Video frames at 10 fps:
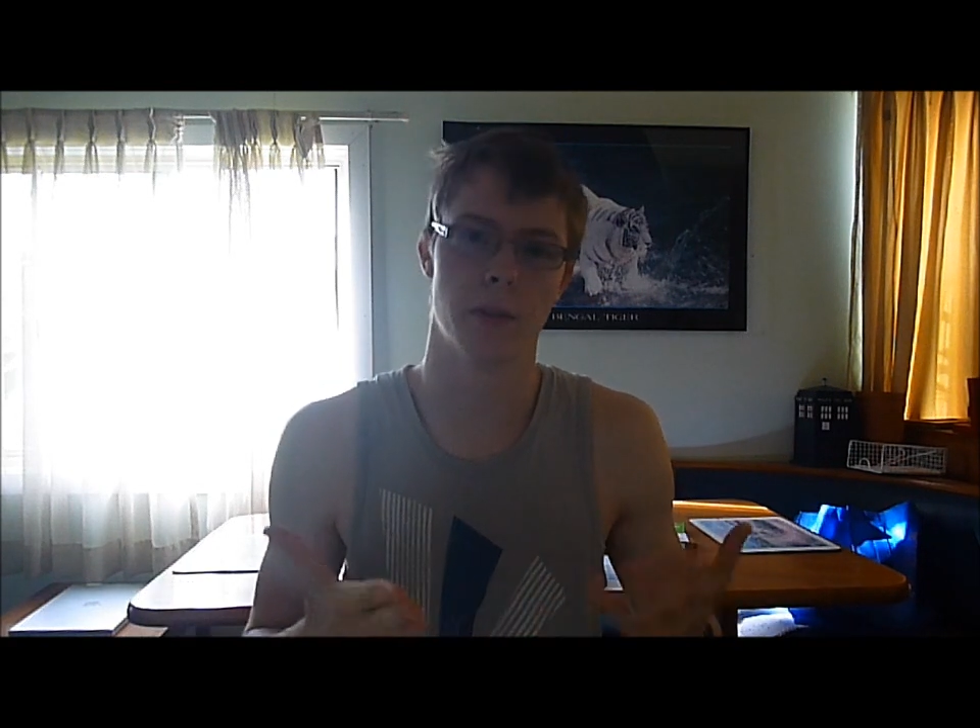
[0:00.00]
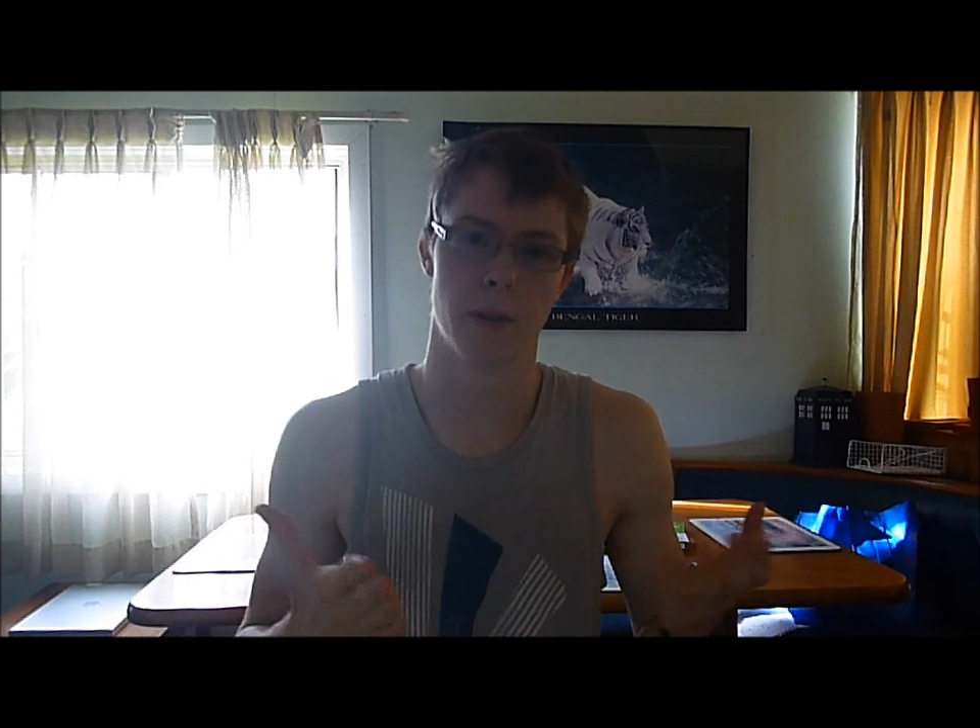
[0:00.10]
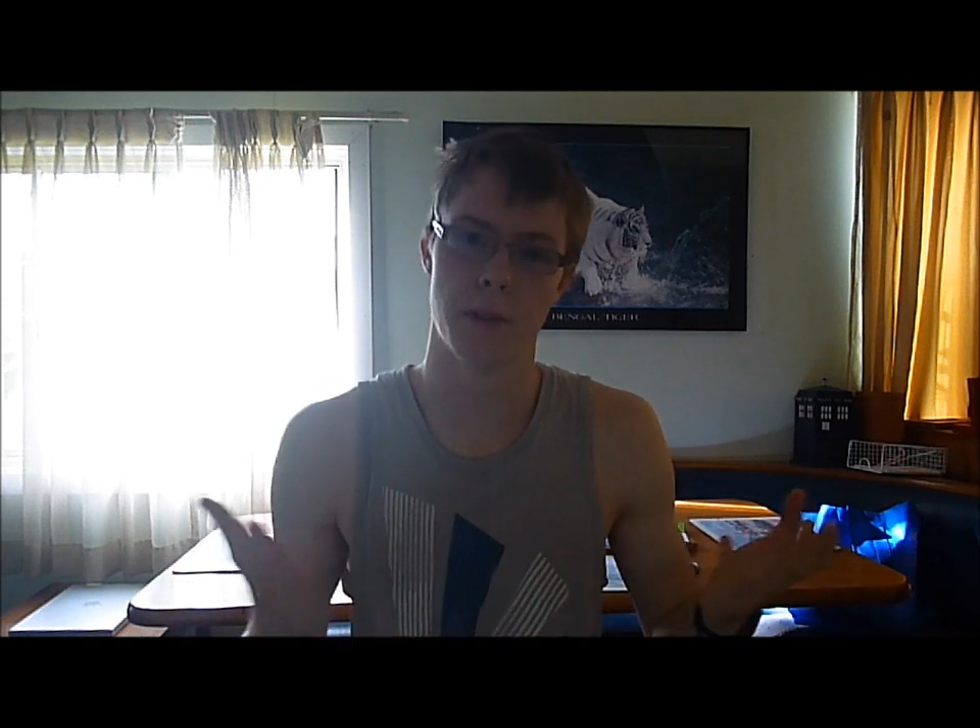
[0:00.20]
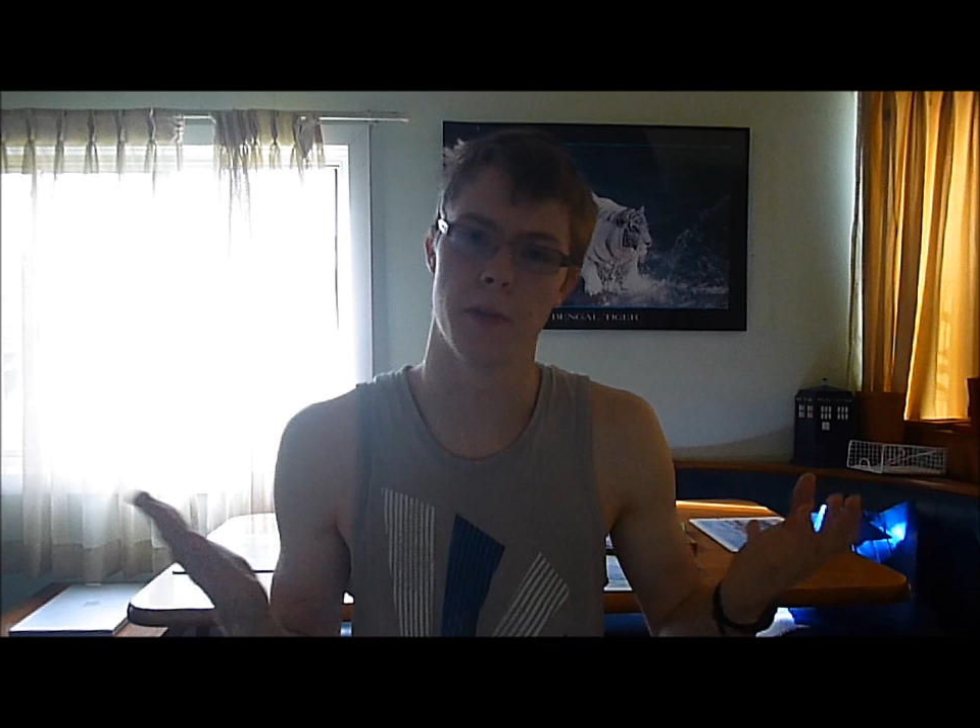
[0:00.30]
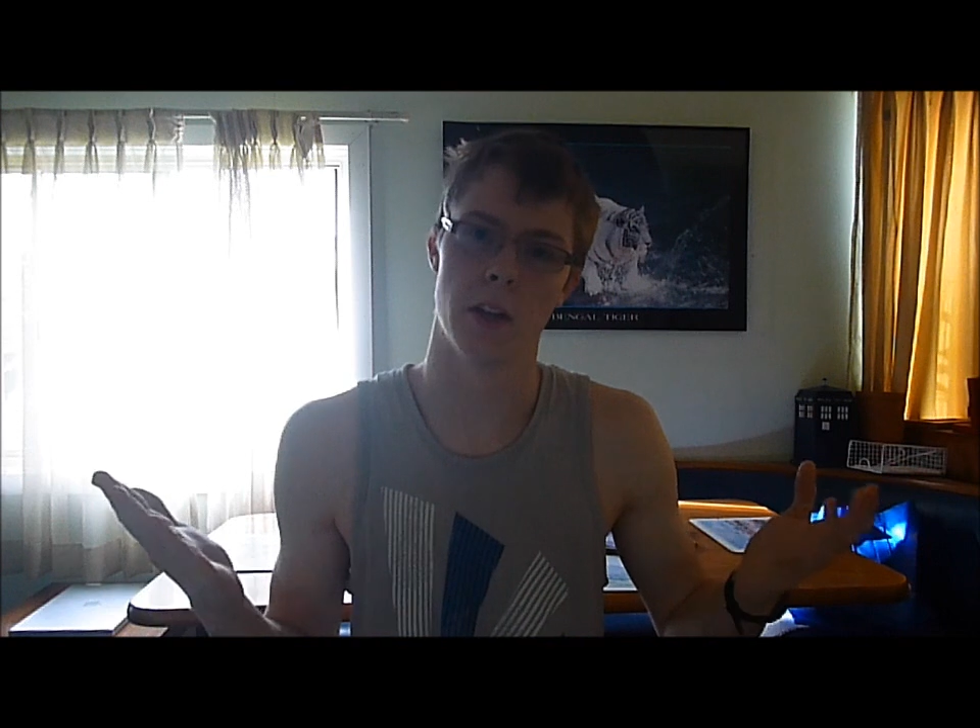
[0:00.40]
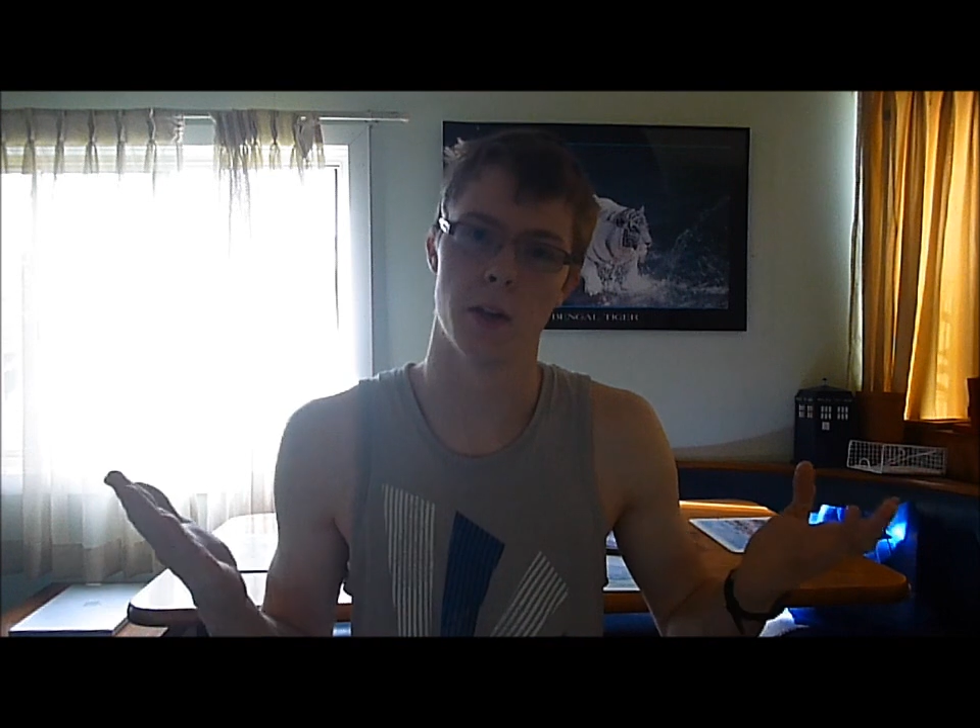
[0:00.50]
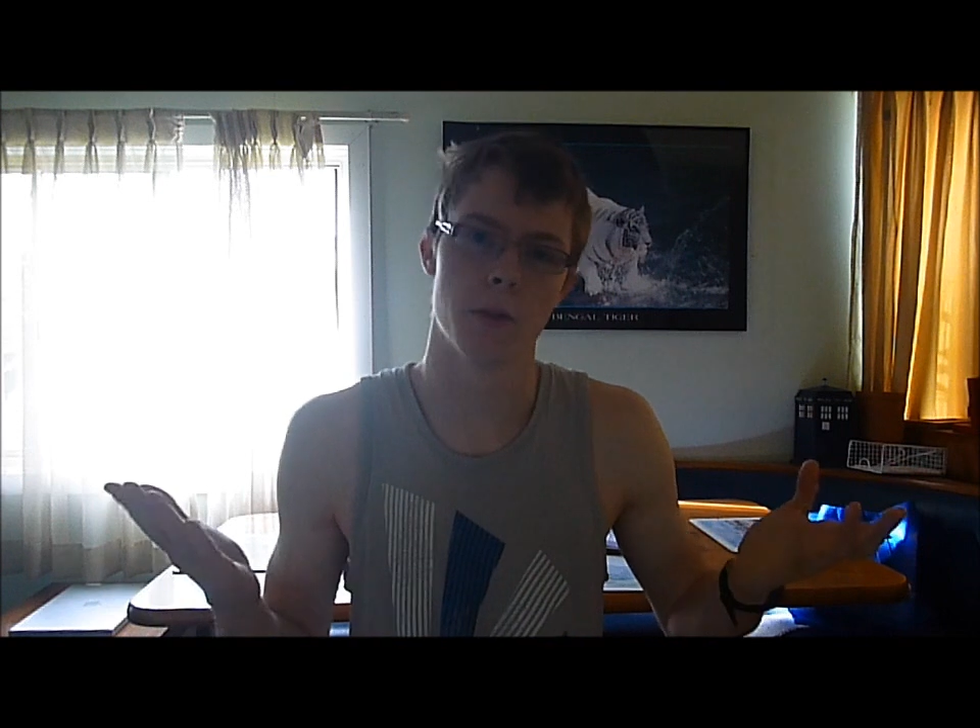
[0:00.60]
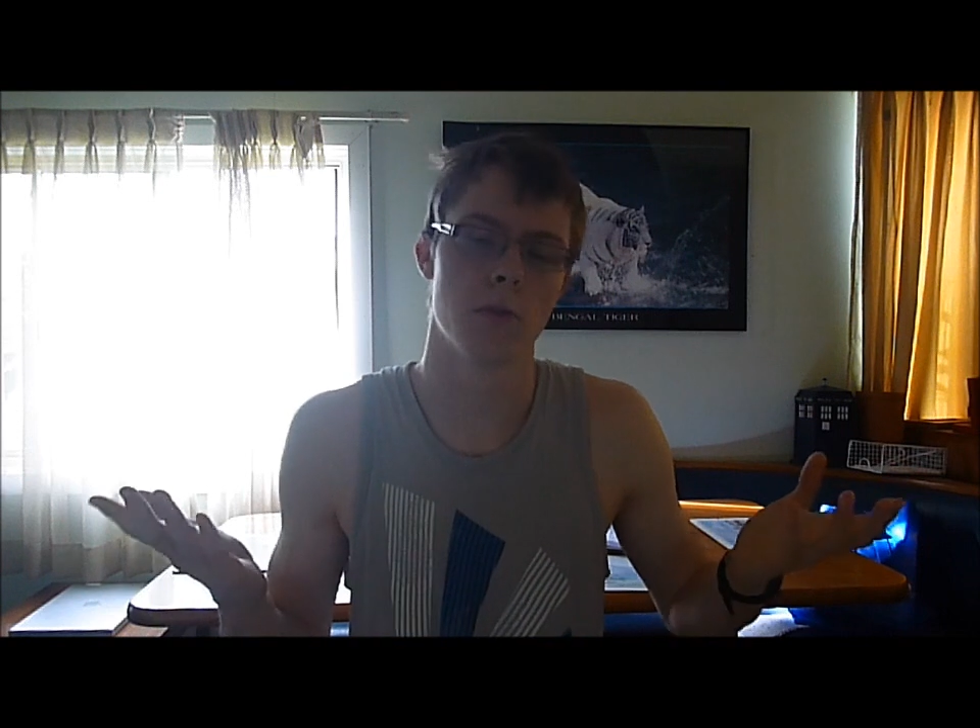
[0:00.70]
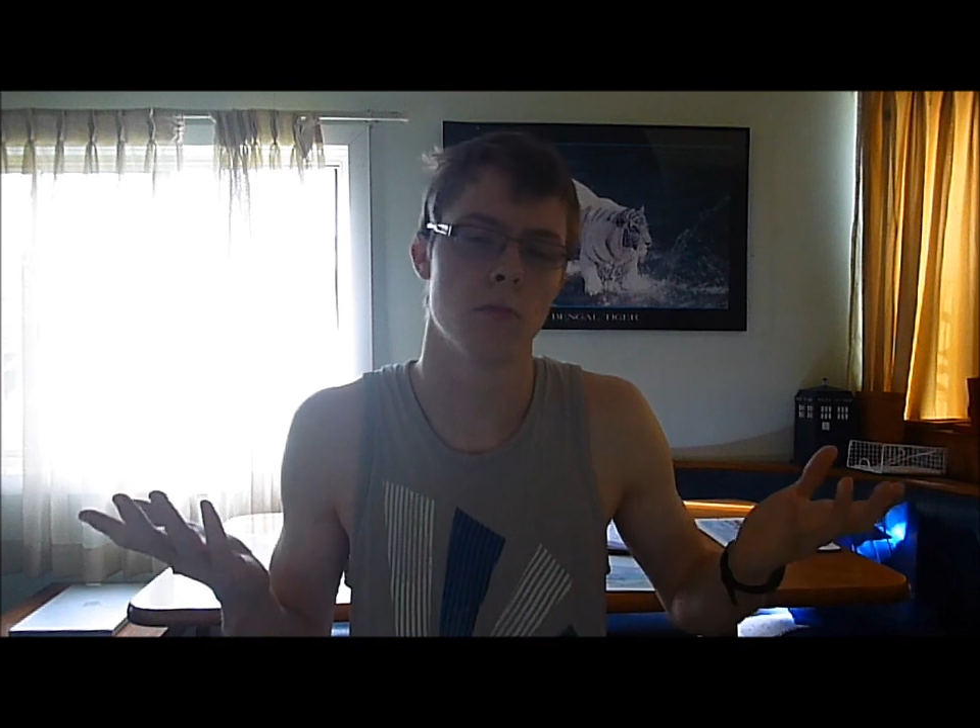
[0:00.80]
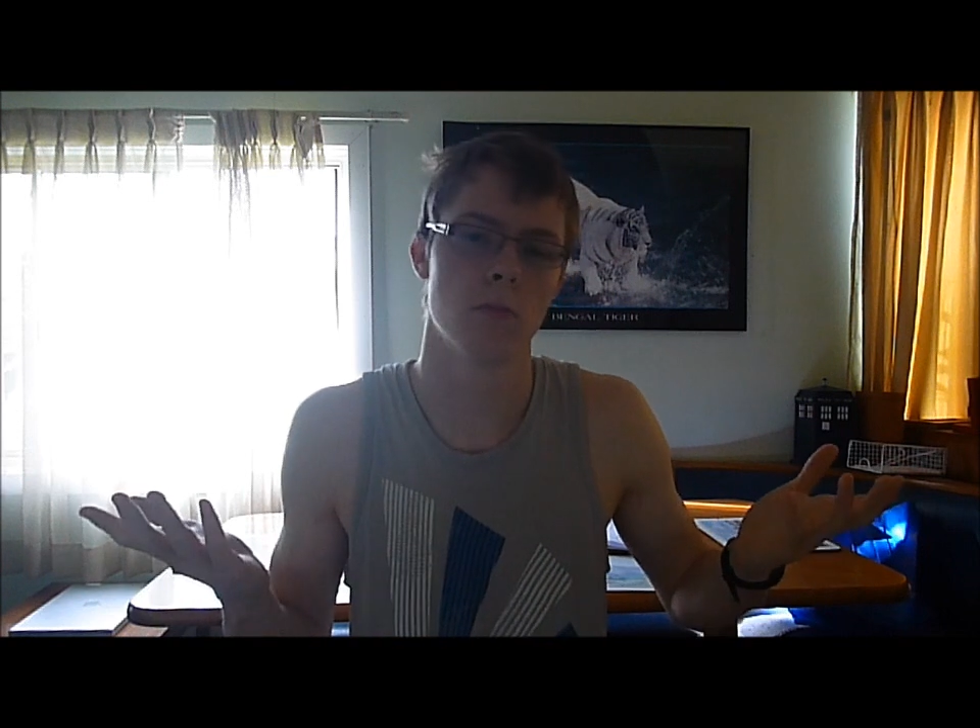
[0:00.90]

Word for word: defense videos.